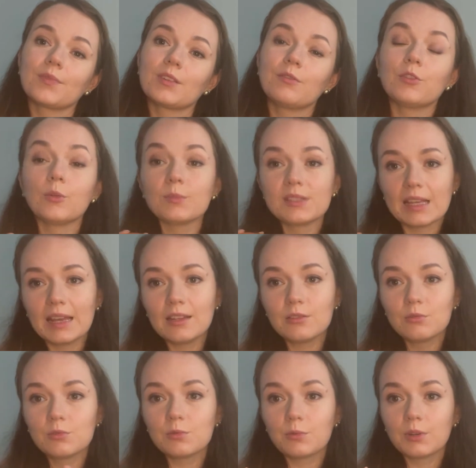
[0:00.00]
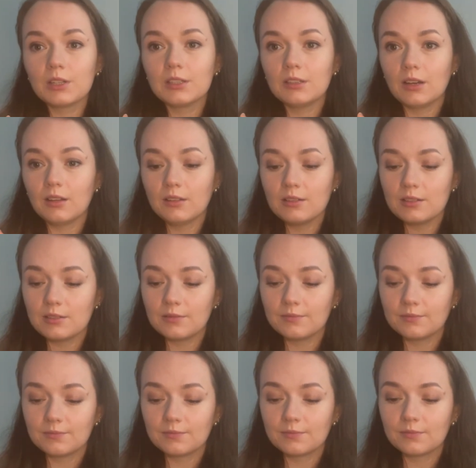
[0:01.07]
from $10 to $20.
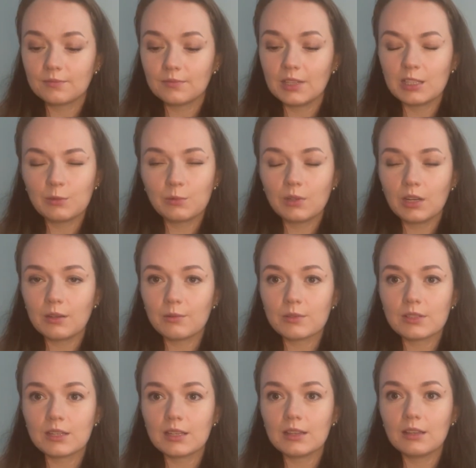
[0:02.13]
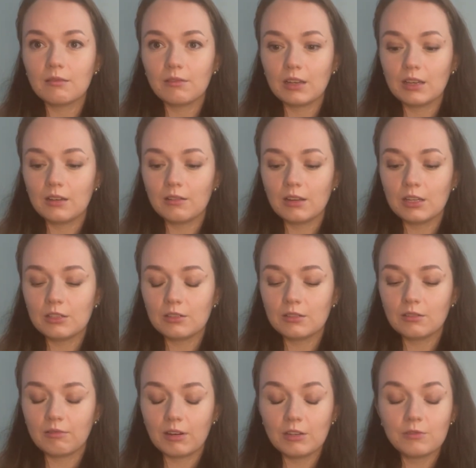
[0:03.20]
That's what I would say the
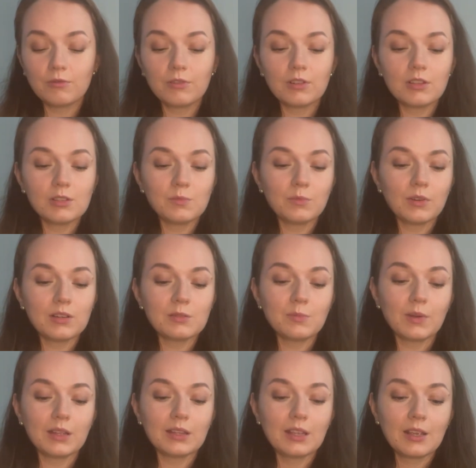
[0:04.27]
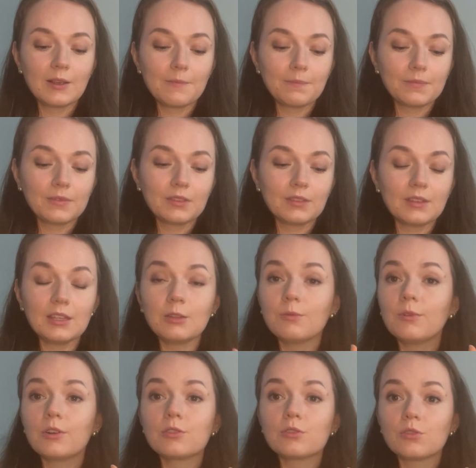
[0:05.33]
range for this price, but it
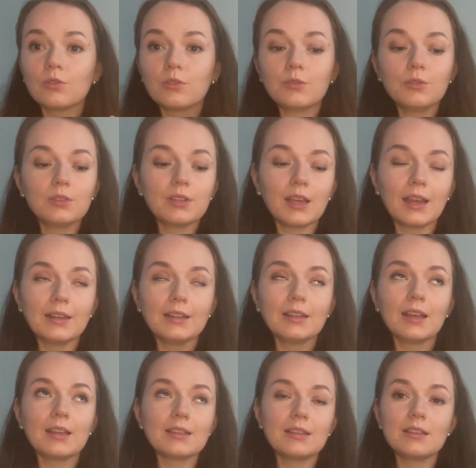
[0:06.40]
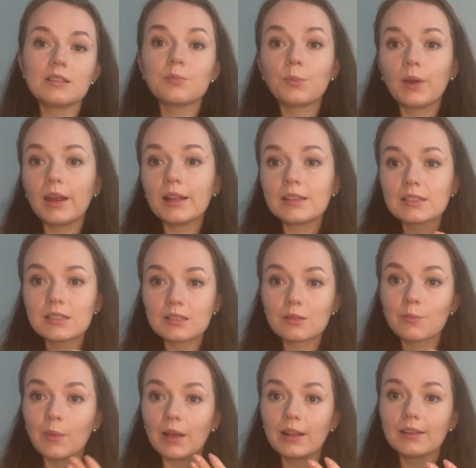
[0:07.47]
works so good, and it has this mild
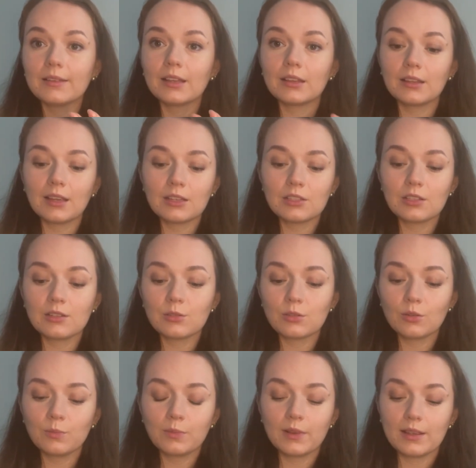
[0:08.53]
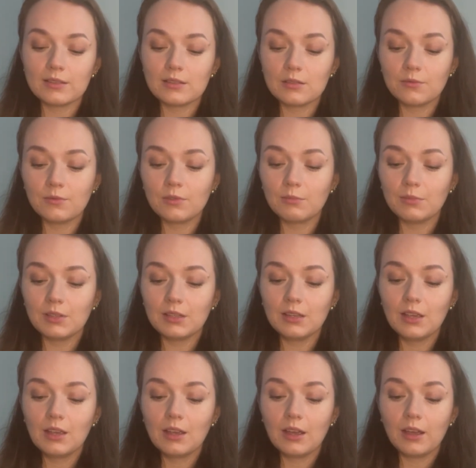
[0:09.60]
smell that's actually so pleasant for me.
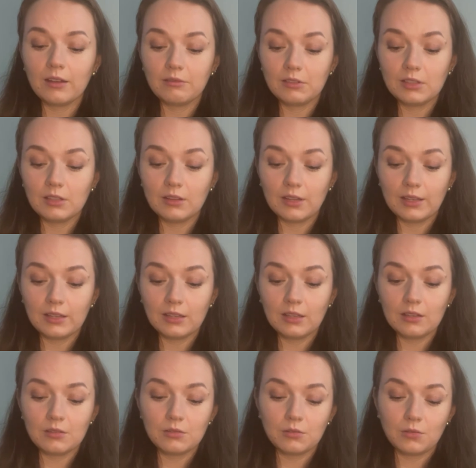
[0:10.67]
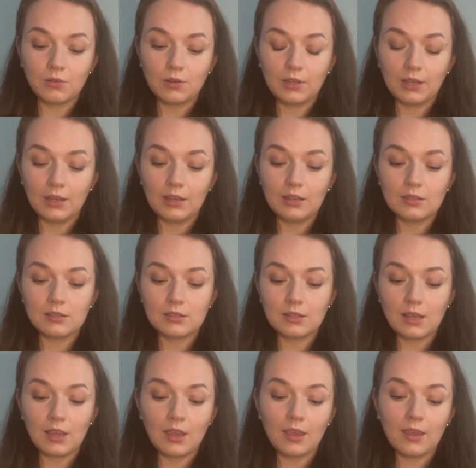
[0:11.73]
I really like it. So yeah, it's
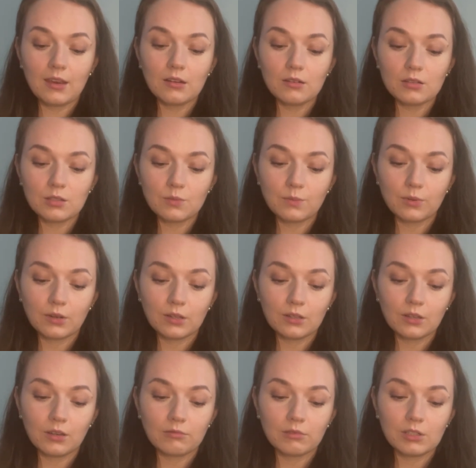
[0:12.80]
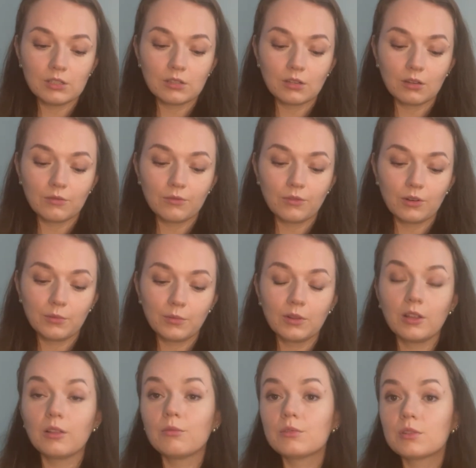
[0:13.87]
a Airspun original
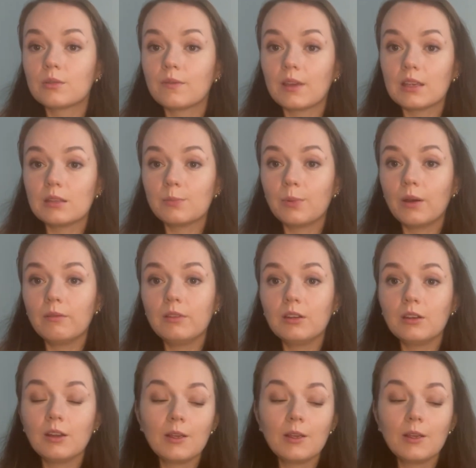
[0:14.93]
formula loose face powder.